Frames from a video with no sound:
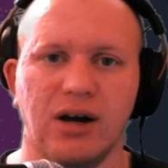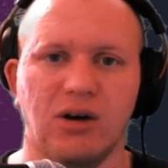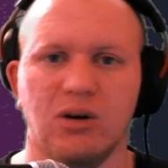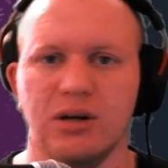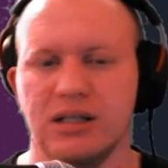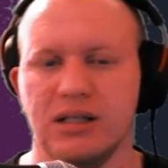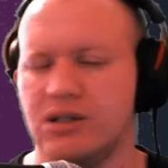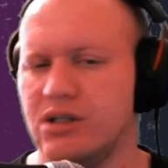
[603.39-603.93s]

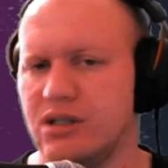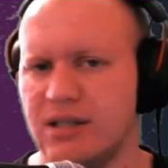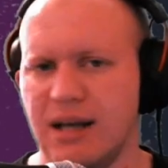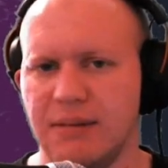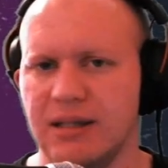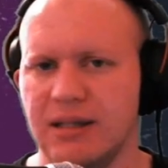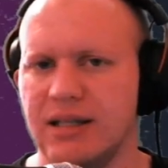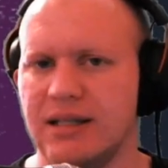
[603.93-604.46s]
or is it just
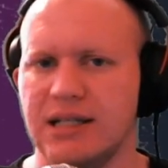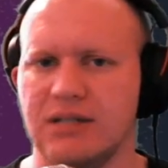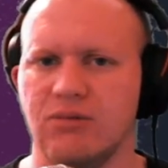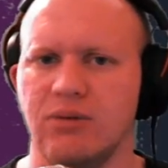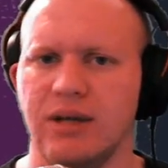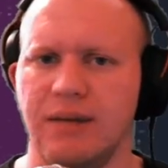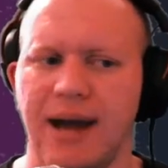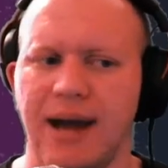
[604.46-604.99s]
something that
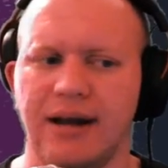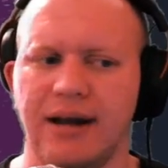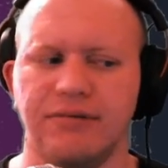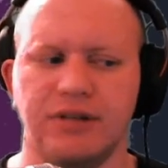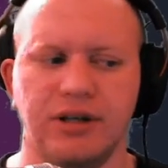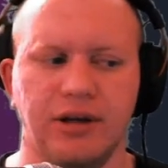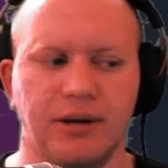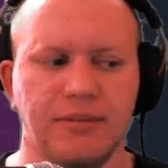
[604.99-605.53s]
doesn't really matter
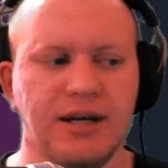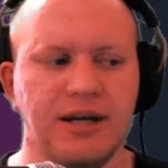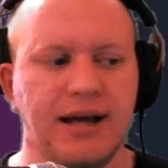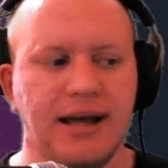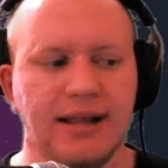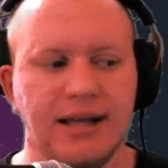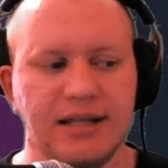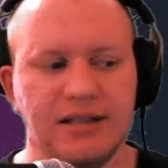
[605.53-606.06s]
to you?
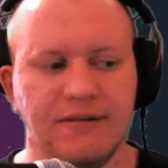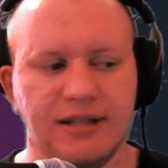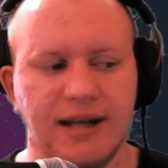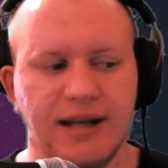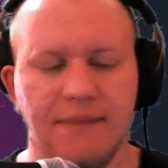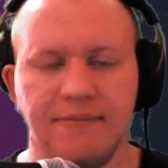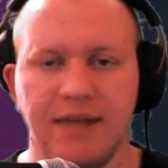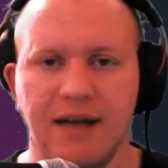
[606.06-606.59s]
That's it for
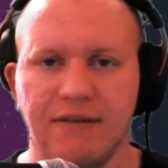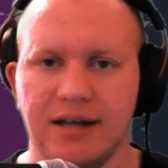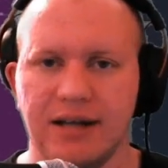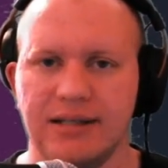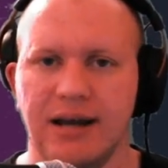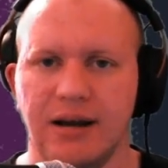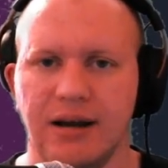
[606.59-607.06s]
today. Have a great day and